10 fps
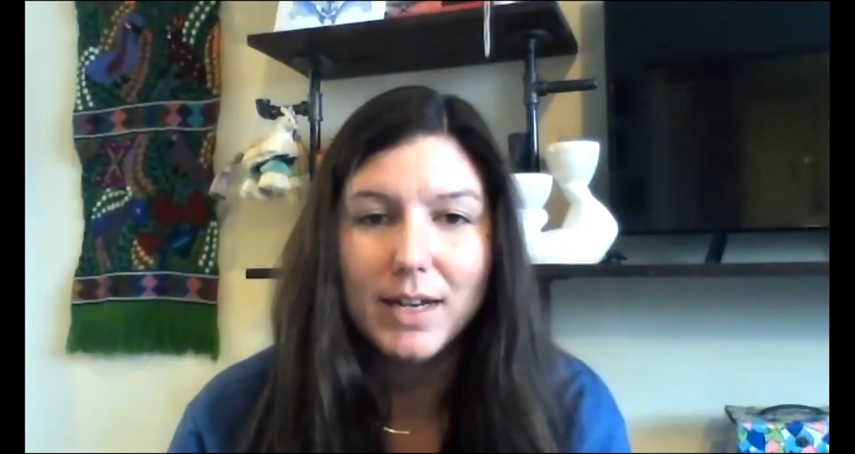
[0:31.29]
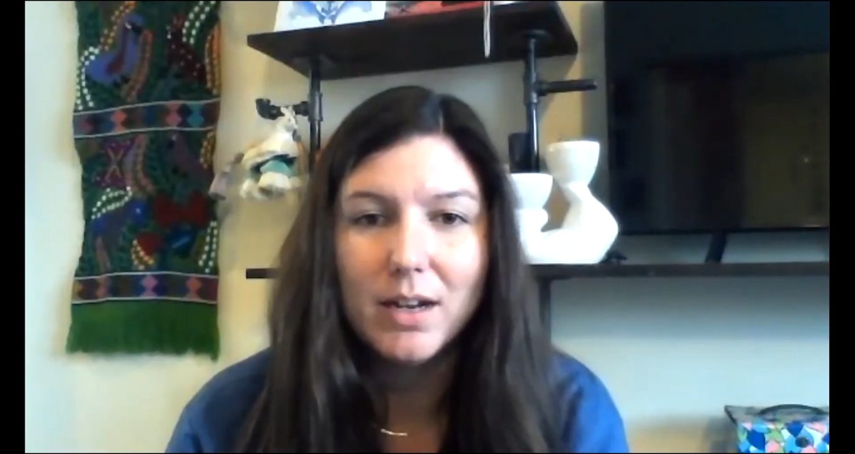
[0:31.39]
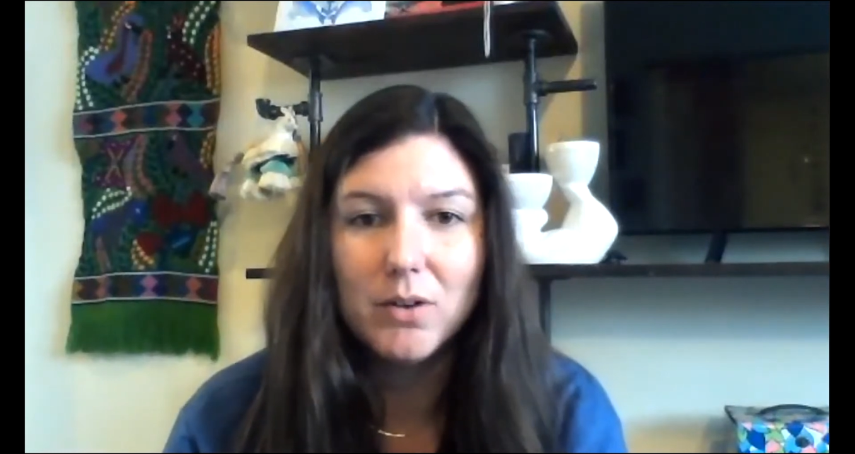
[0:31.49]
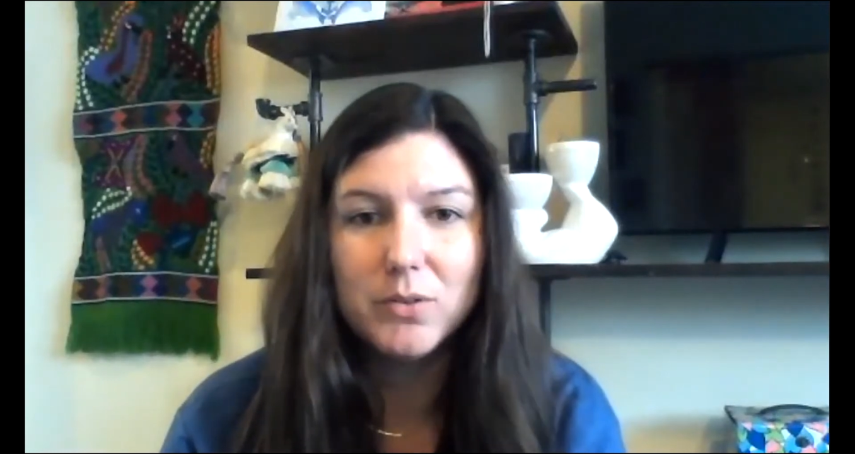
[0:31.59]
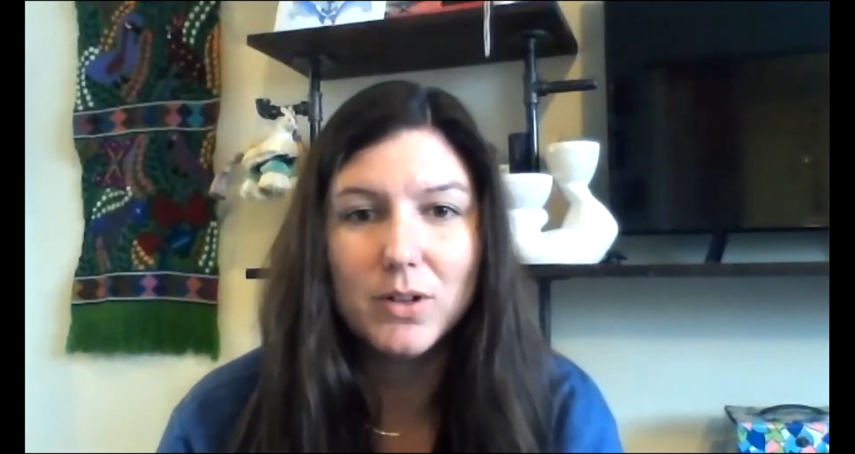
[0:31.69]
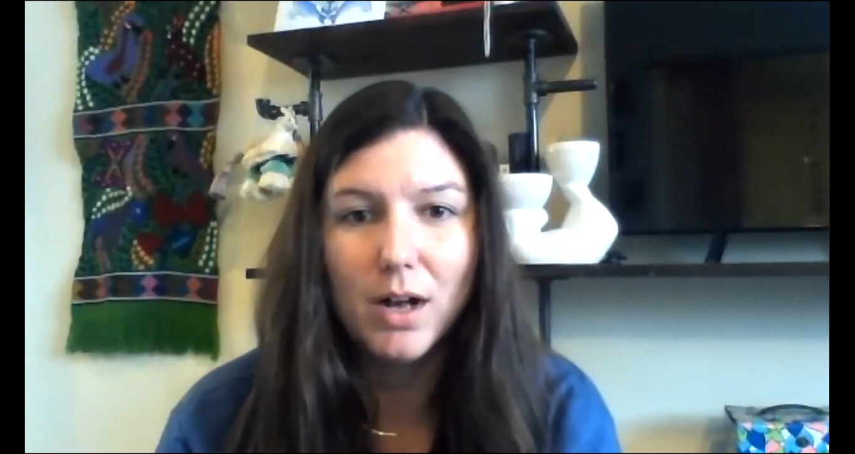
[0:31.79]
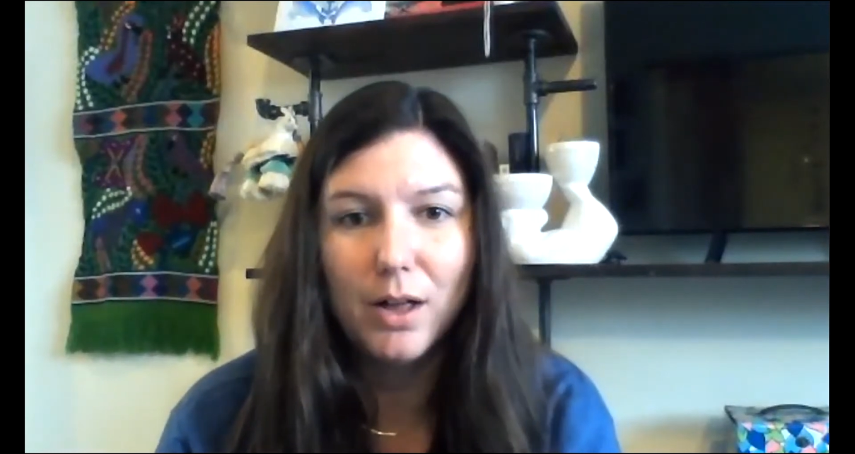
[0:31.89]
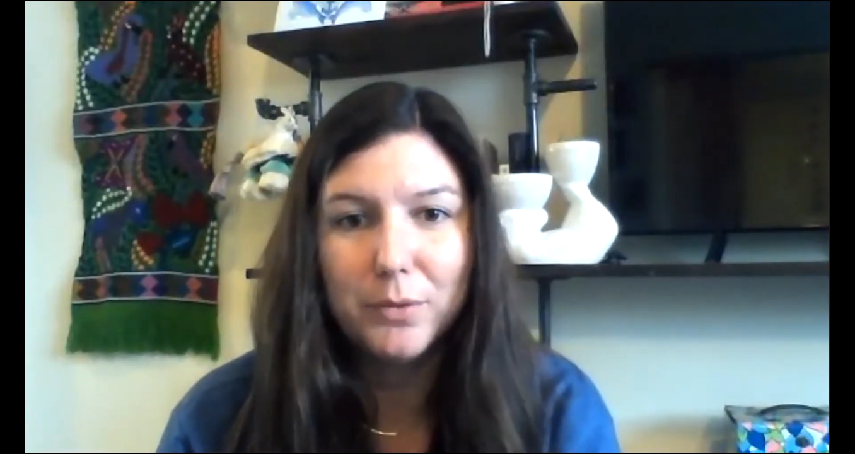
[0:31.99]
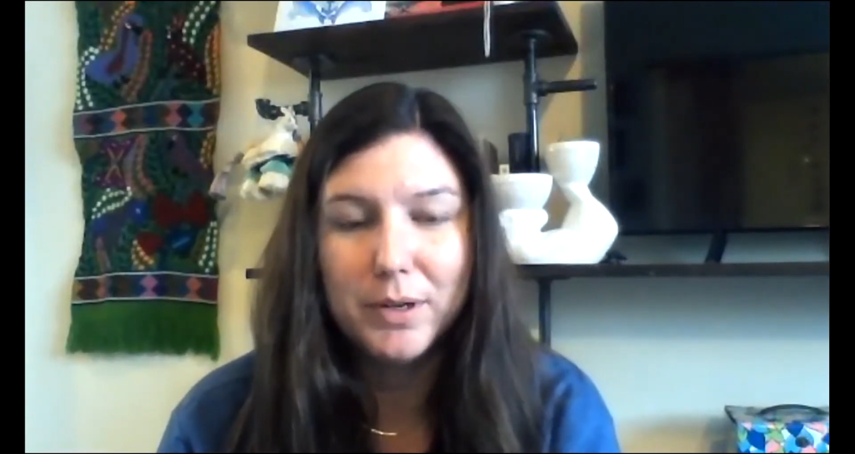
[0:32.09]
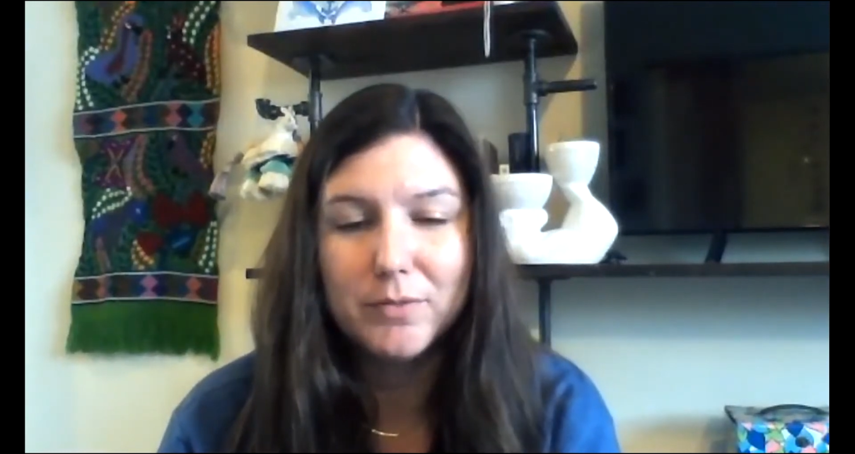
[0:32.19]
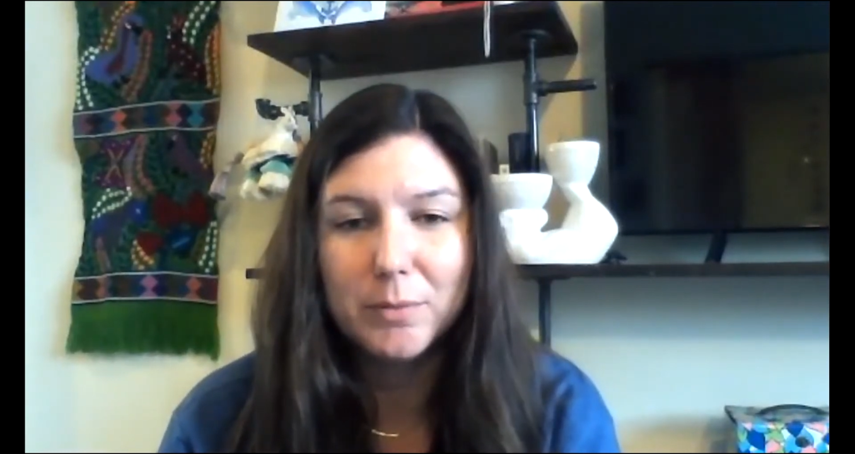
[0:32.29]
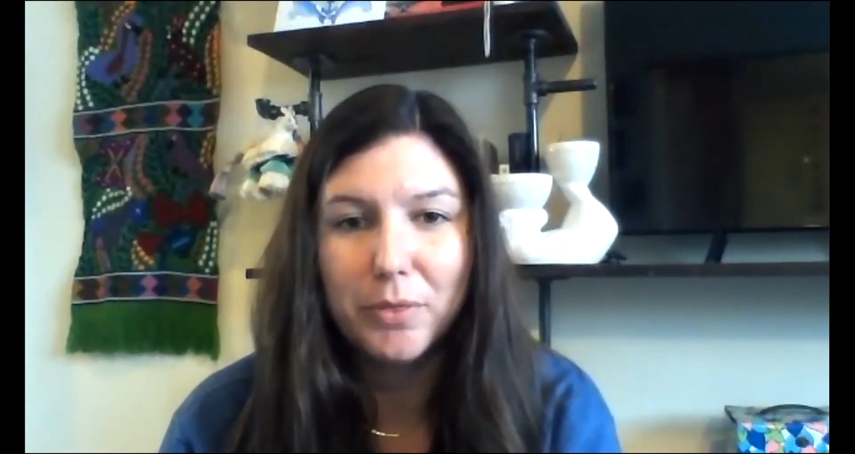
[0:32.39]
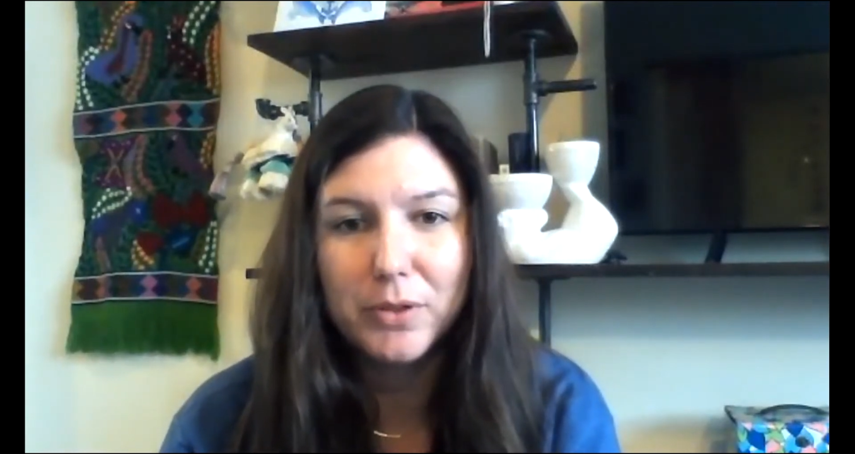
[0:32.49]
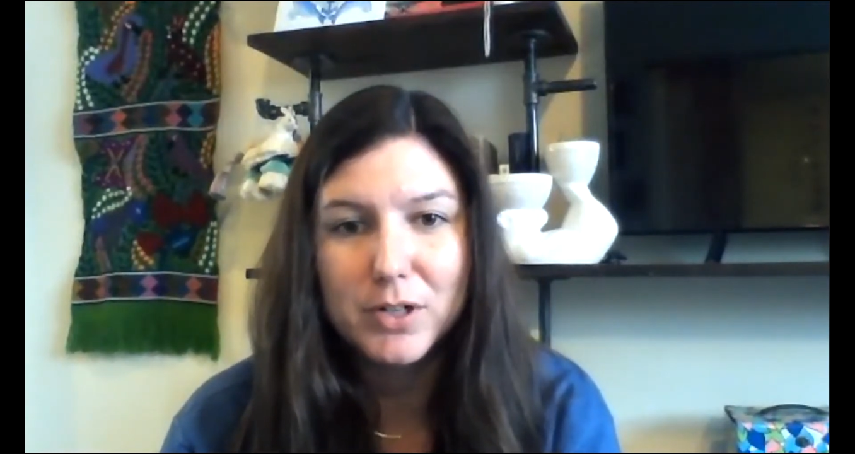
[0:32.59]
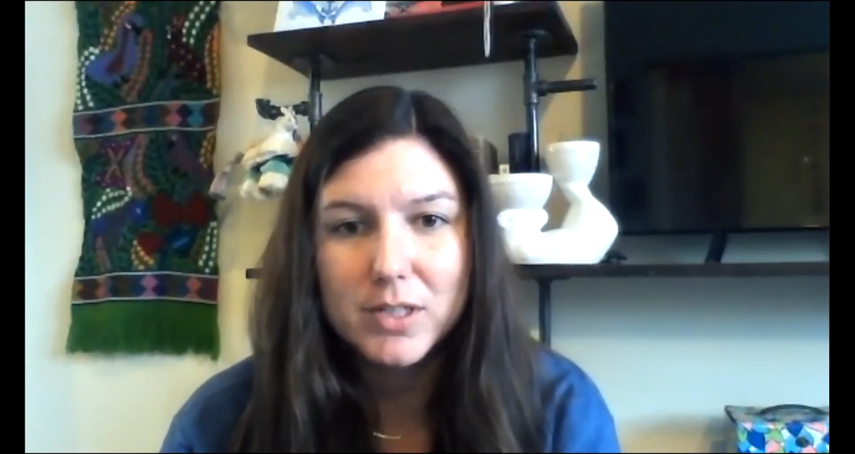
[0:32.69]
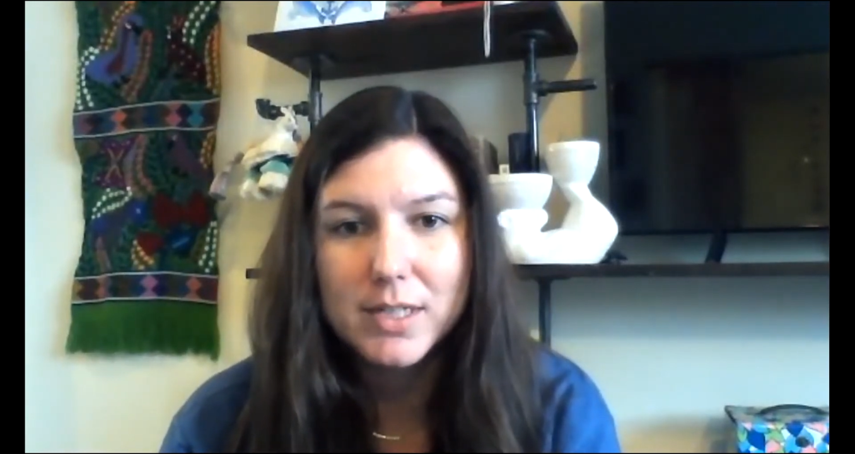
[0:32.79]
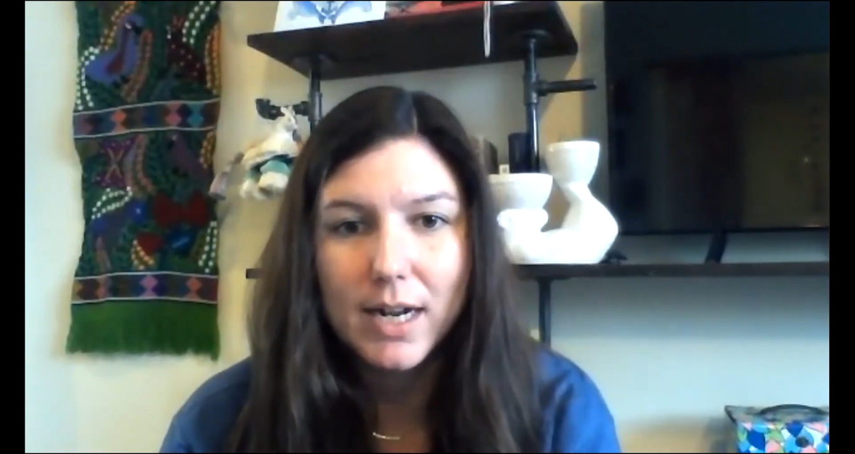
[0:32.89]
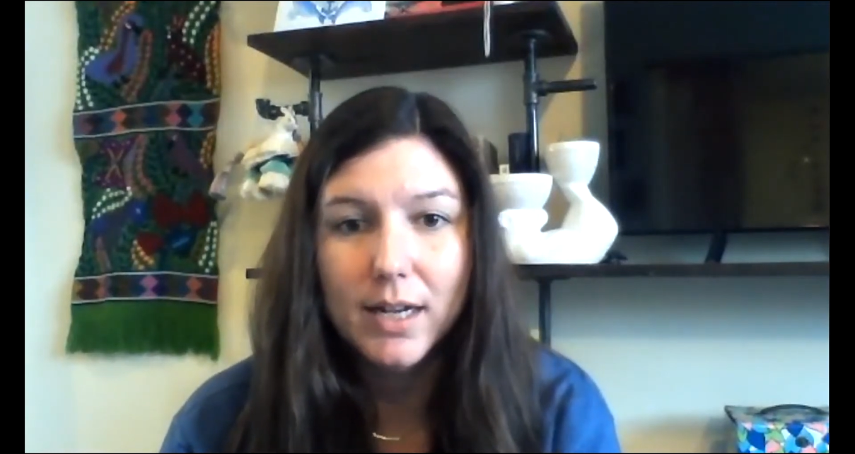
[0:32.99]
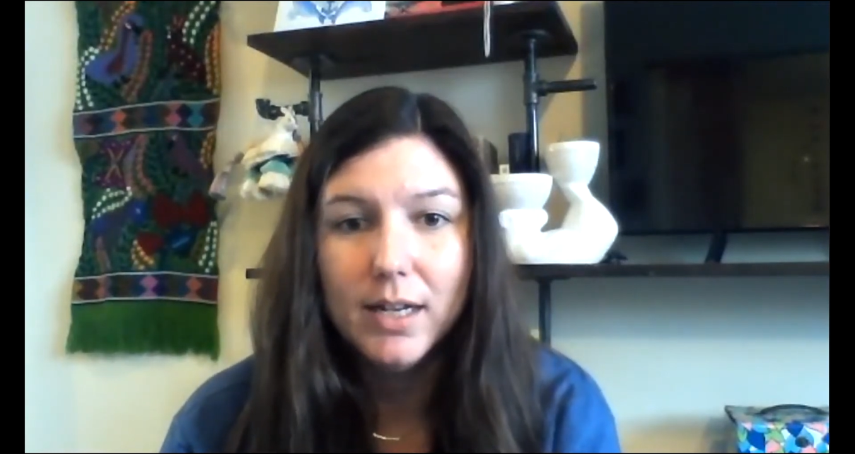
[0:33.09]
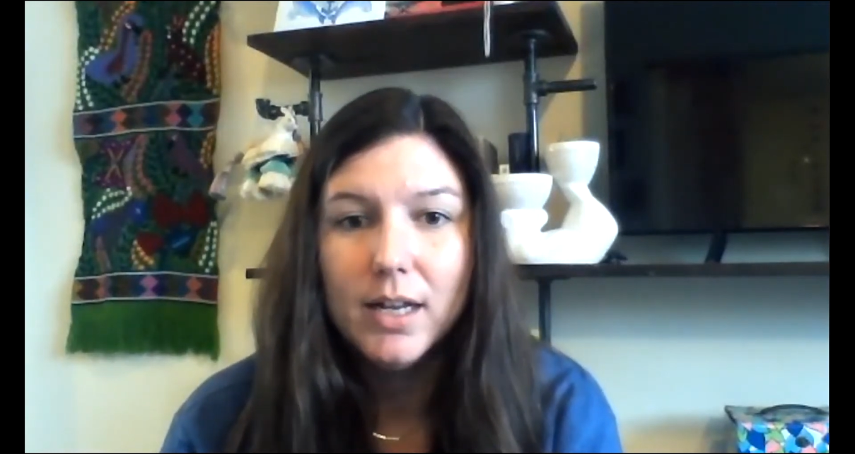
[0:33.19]
I know it was all the way from
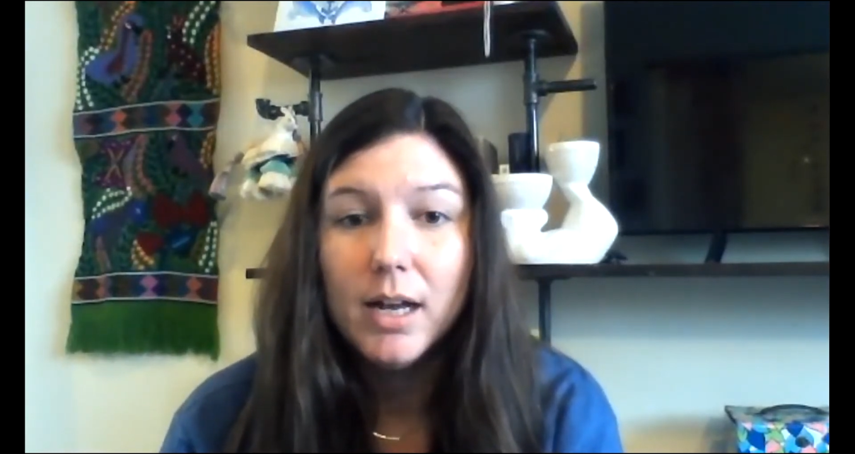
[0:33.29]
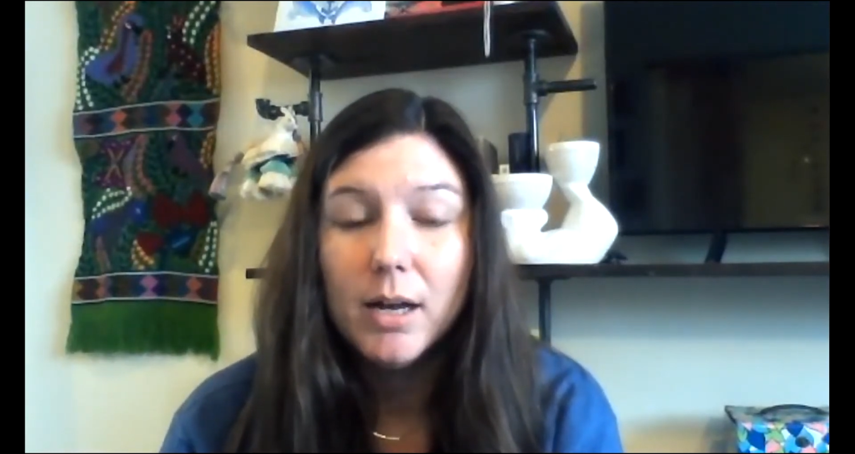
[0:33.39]
Thursday,